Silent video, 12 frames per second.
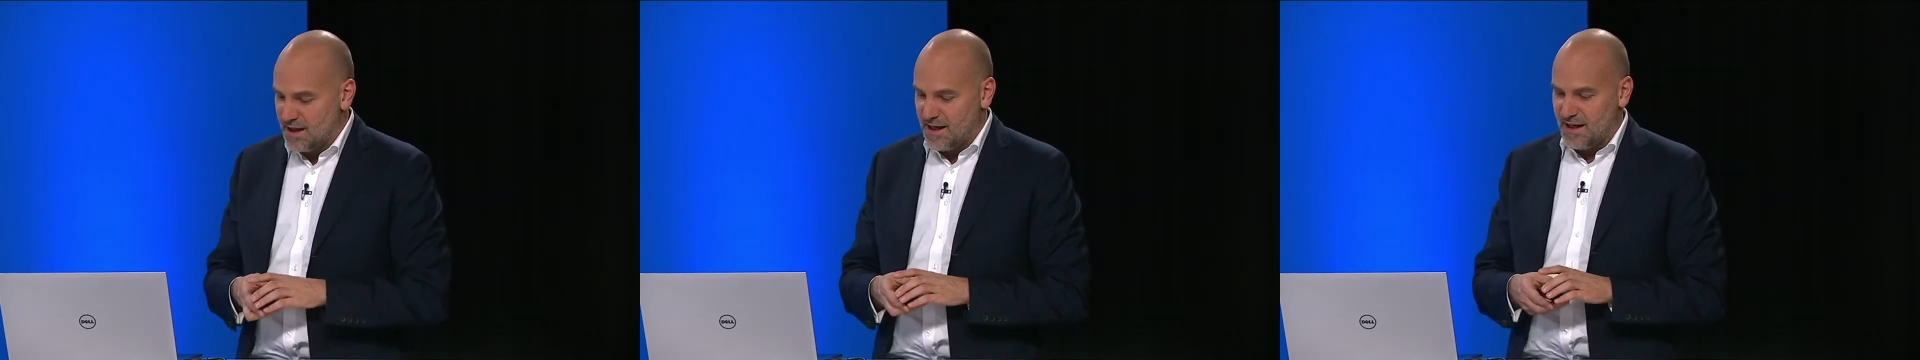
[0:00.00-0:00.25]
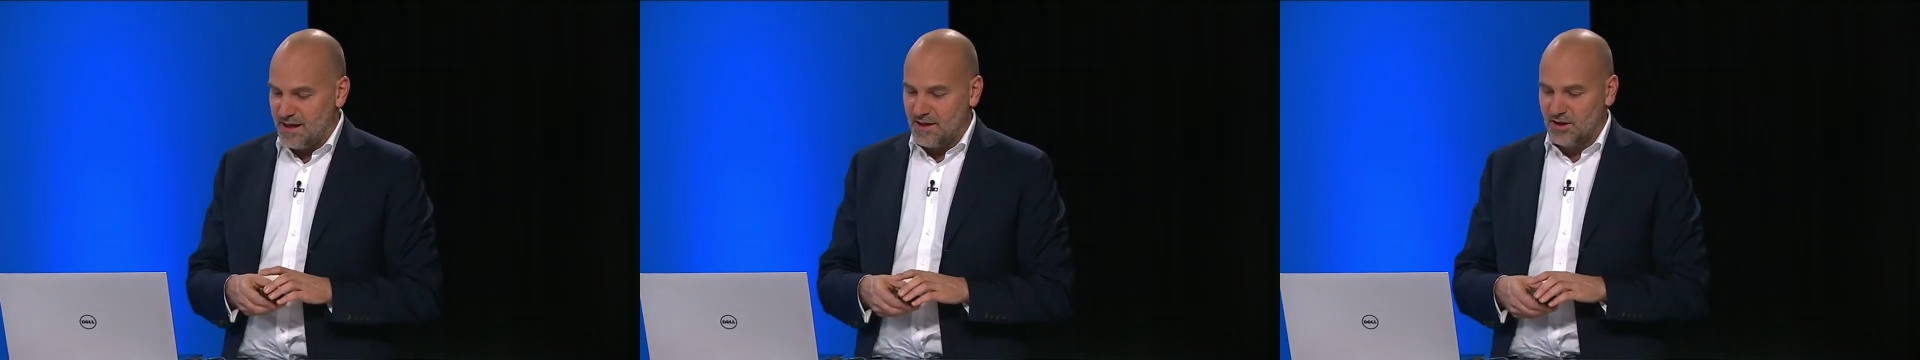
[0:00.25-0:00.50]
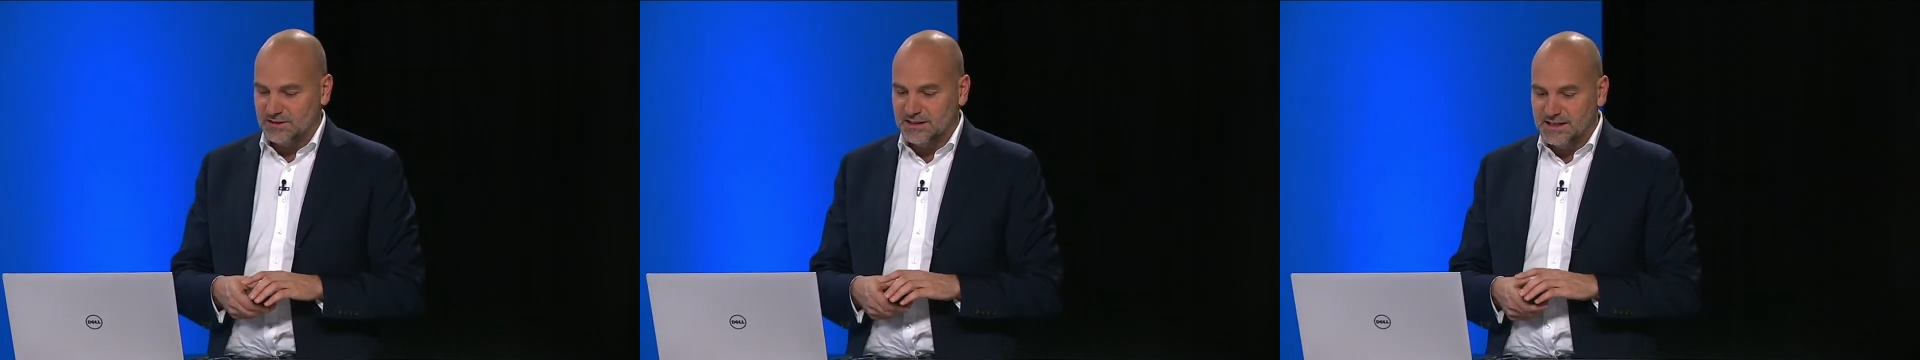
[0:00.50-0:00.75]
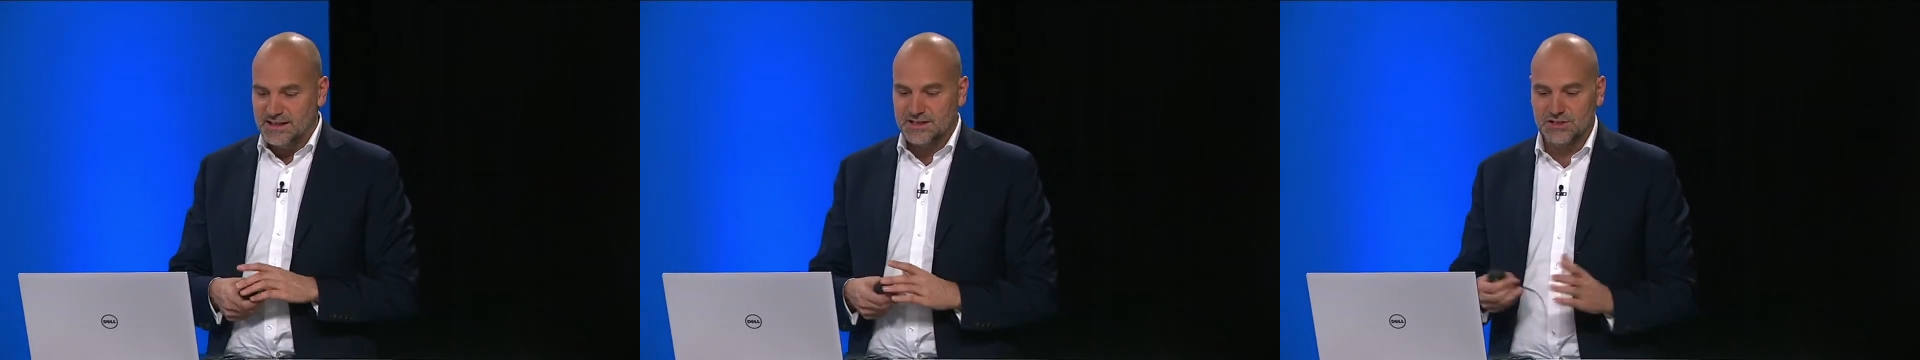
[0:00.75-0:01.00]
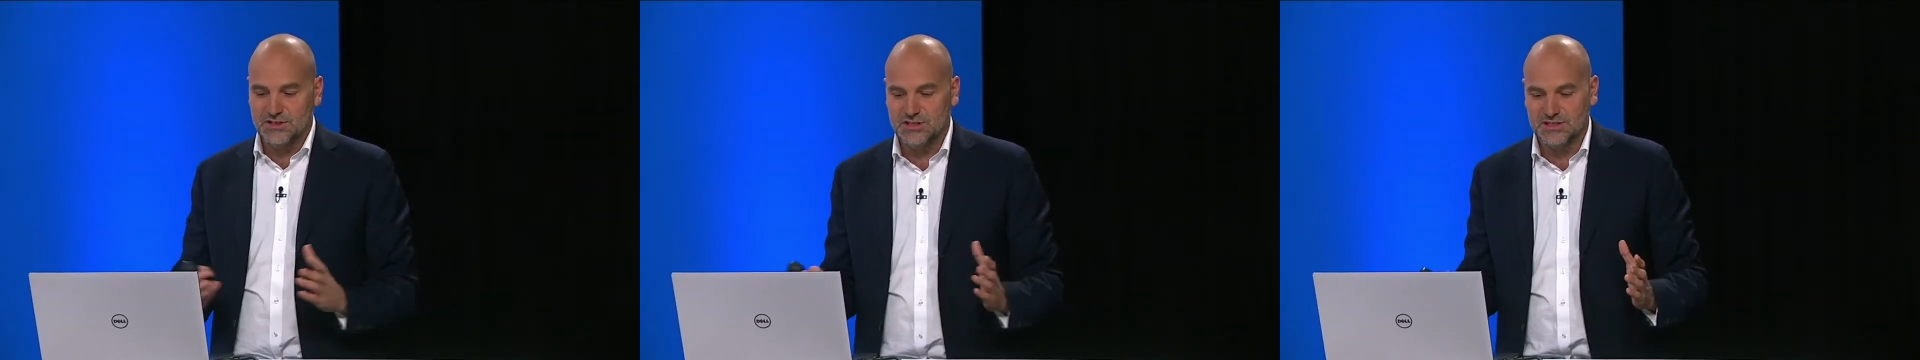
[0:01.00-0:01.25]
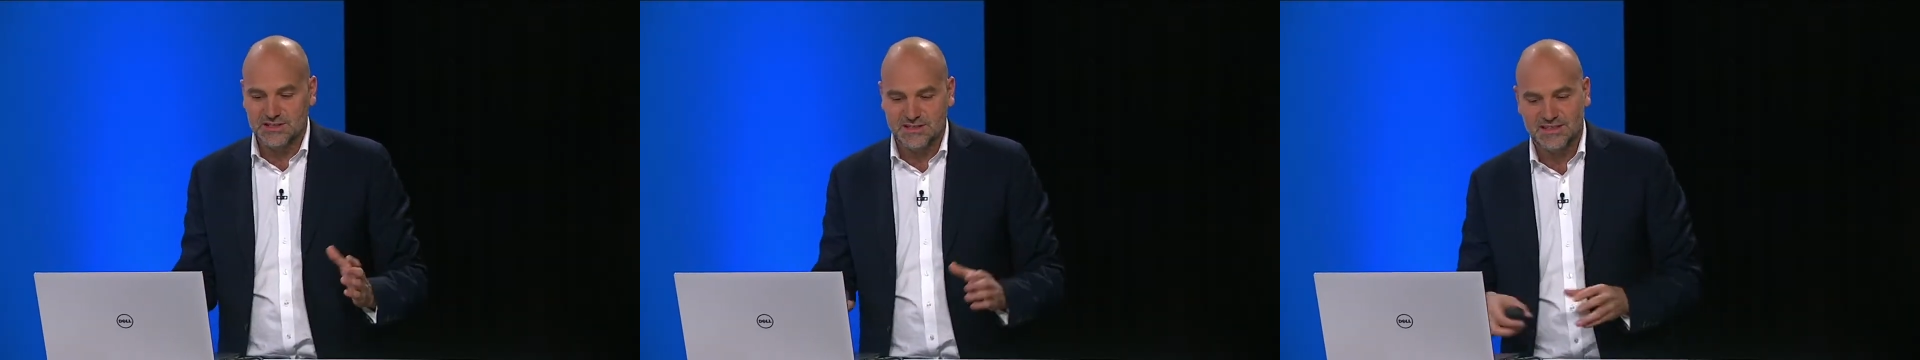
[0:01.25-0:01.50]
Linux.
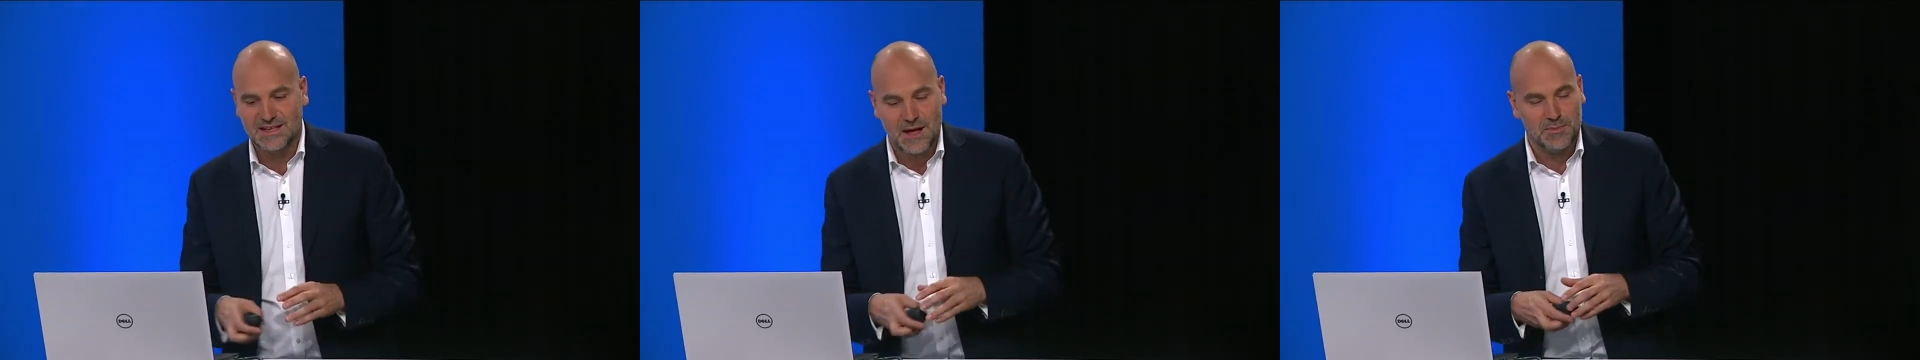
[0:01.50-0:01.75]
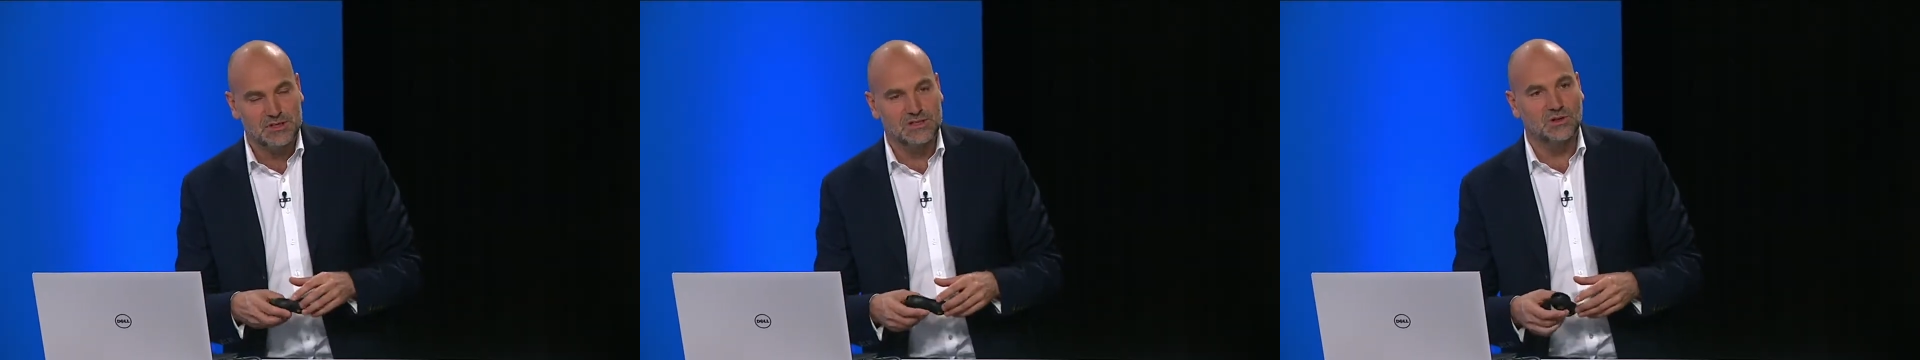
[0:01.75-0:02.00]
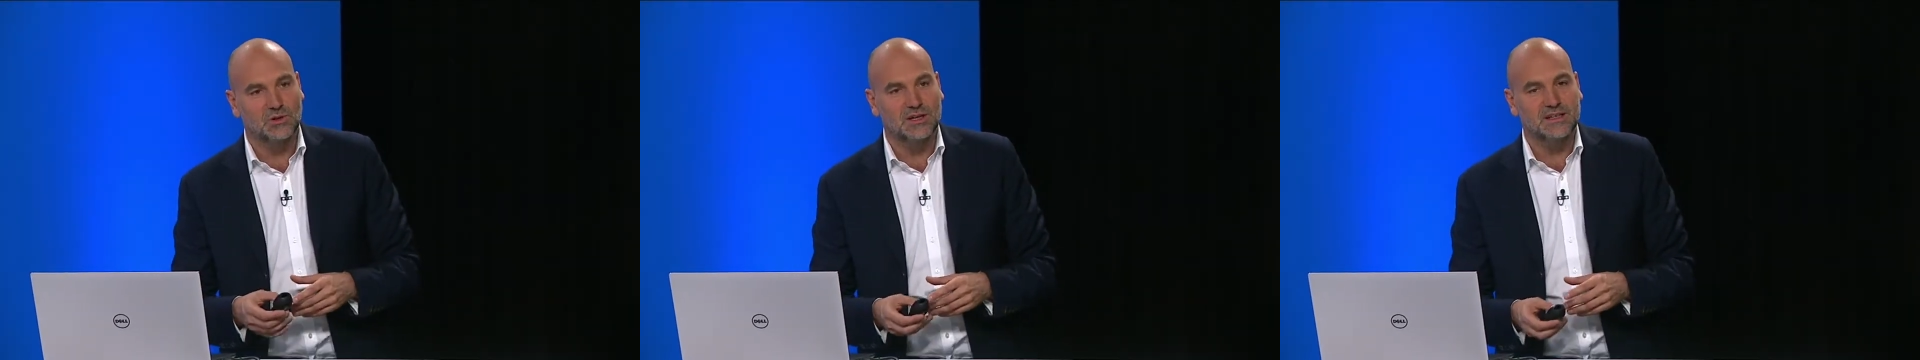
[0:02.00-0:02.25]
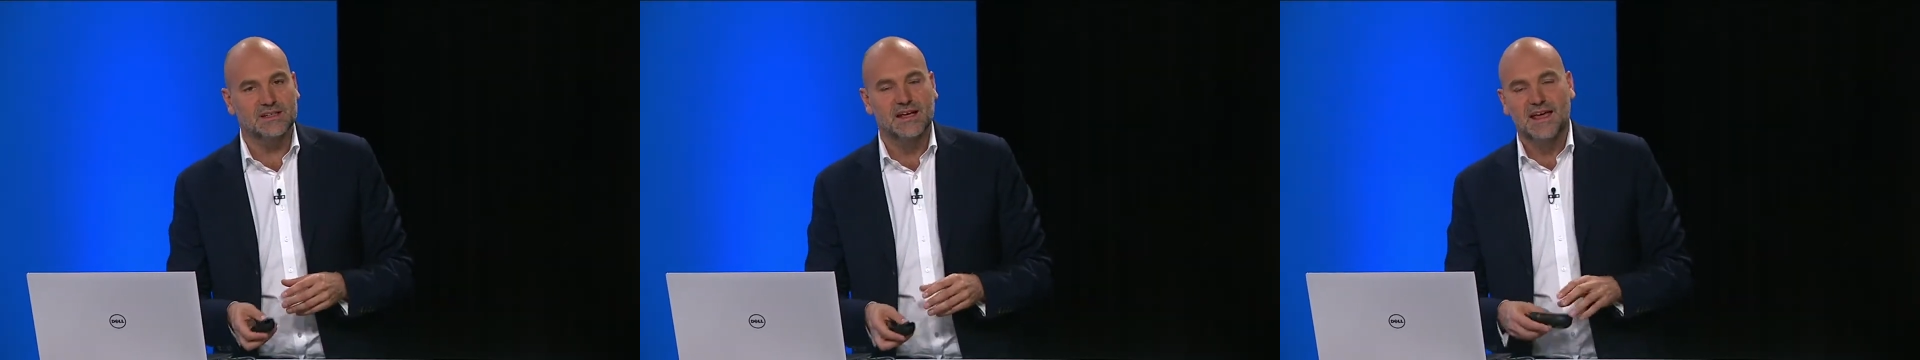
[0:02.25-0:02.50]
Just snap install it.